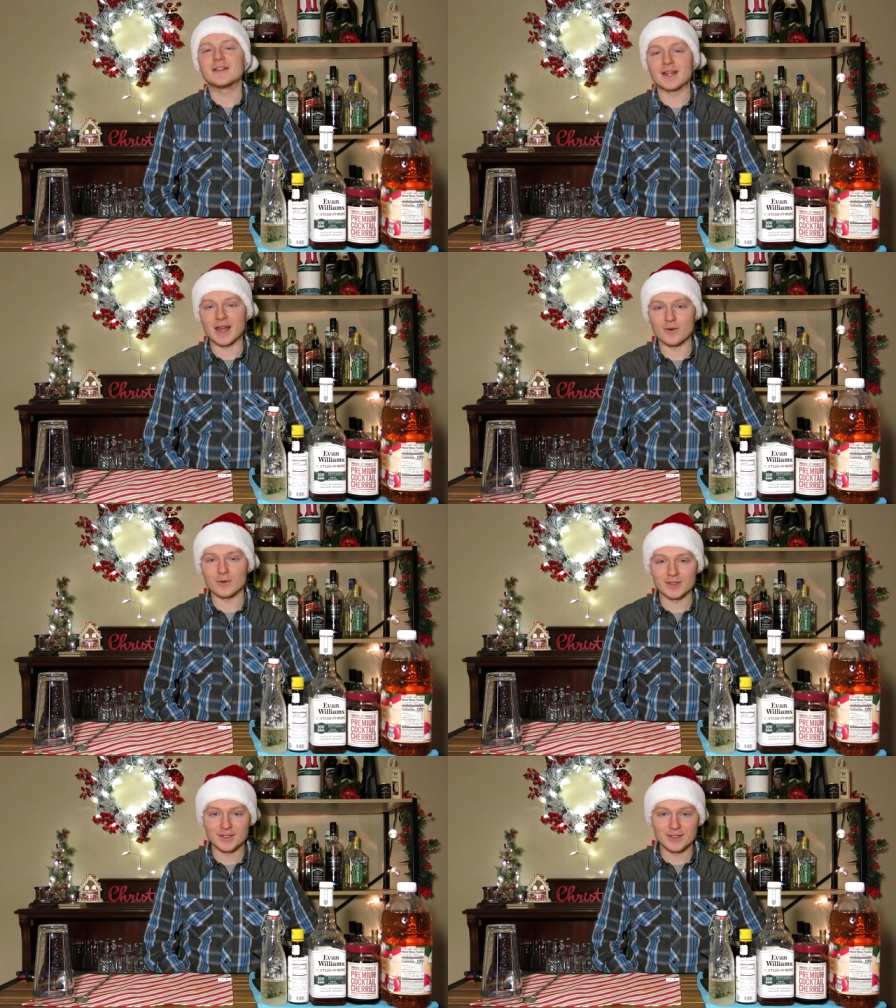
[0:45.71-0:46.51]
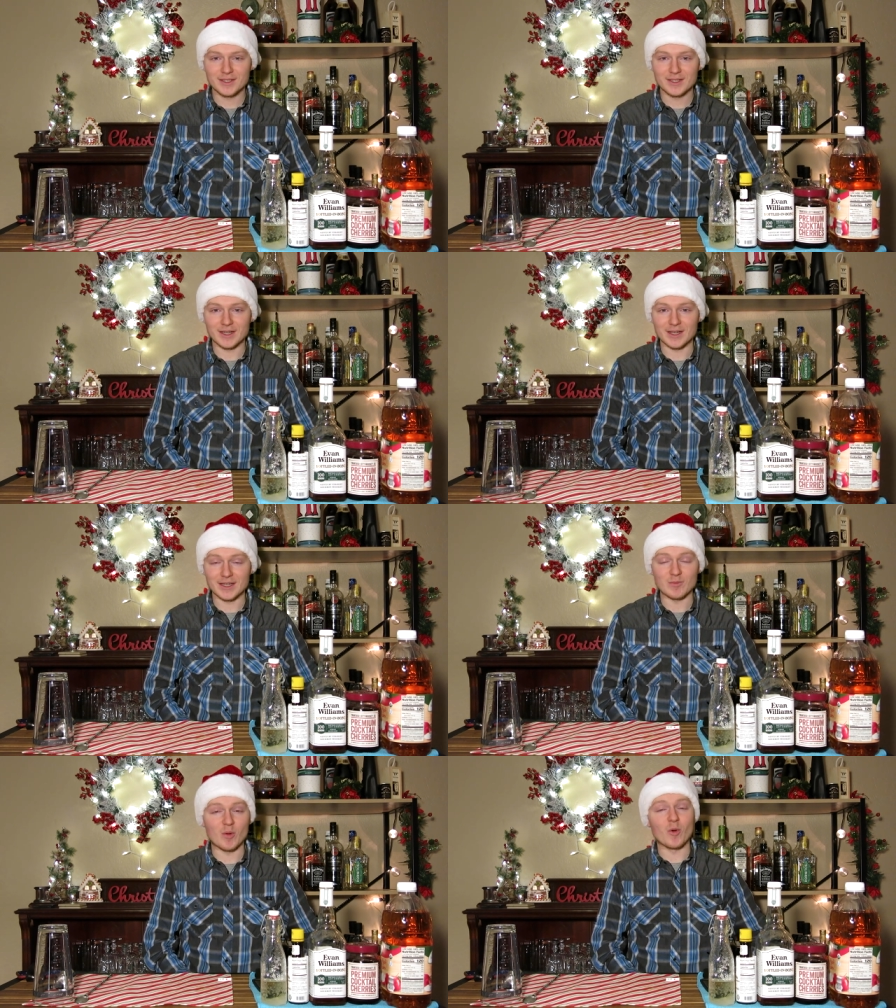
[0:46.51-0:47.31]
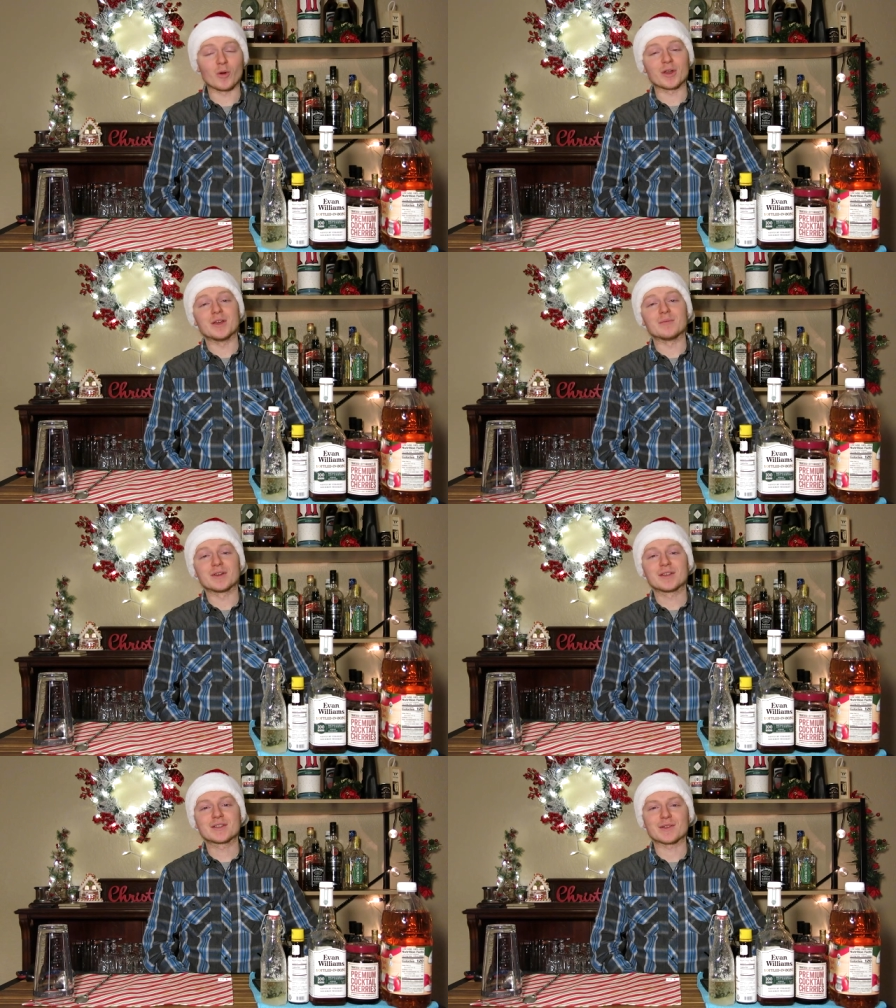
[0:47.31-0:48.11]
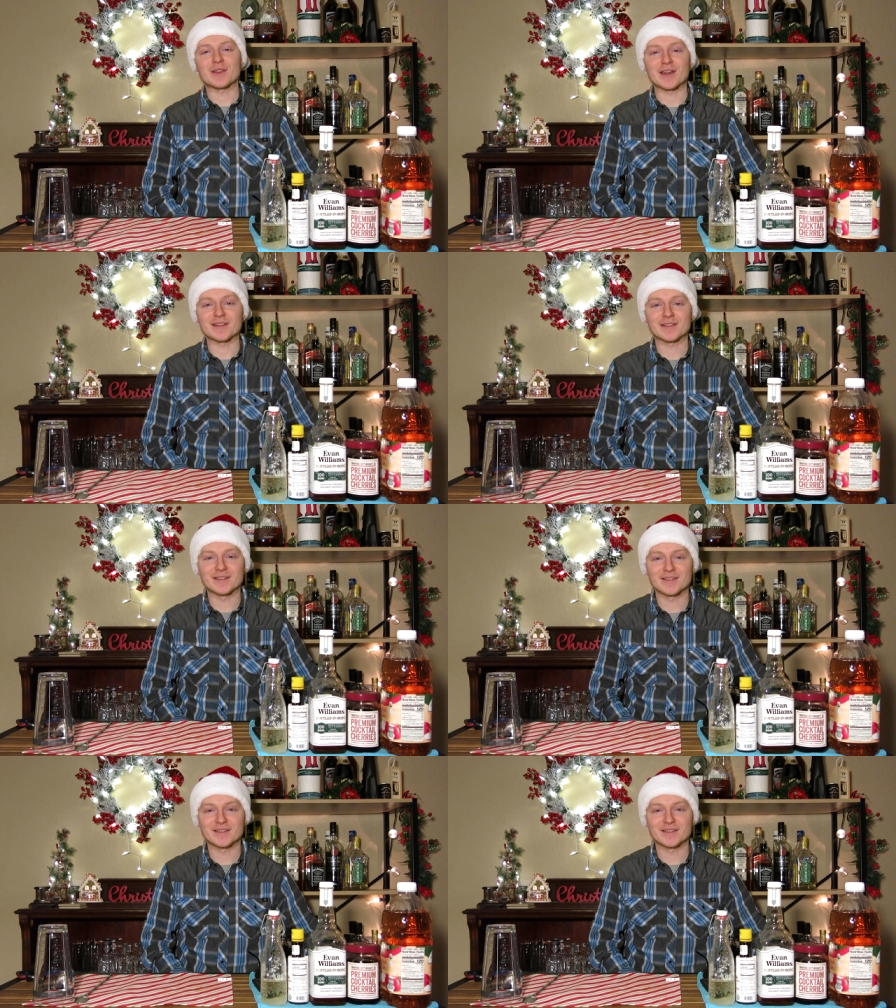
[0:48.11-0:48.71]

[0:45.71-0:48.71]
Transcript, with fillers: now, in memoriam, so that